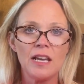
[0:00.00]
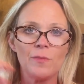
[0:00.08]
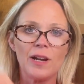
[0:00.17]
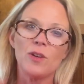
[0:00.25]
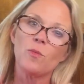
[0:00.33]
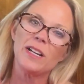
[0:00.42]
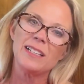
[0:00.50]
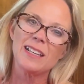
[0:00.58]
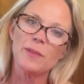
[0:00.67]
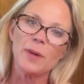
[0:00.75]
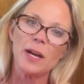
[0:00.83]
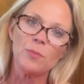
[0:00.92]
but I wanted to
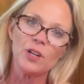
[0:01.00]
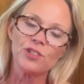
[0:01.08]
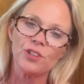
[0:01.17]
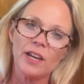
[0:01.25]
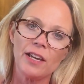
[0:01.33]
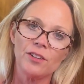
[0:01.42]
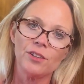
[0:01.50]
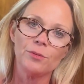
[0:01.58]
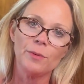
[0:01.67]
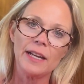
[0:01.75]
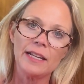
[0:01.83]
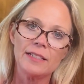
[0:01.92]
get my pressure canner
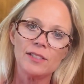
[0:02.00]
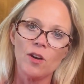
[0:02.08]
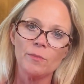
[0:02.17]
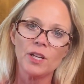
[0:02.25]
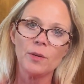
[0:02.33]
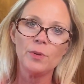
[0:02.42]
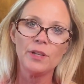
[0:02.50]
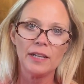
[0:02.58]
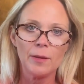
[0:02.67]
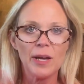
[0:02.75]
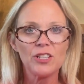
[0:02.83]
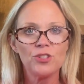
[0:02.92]
ready. So I'm gonna put in
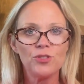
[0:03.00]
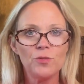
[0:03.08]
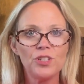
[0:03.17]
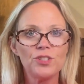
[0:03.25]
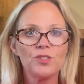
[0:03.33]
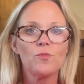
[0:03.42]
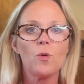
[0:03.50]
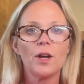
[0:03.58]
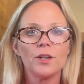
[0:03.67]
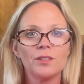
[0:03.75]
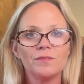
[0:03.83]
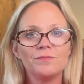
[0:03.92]
about 2 inches of water.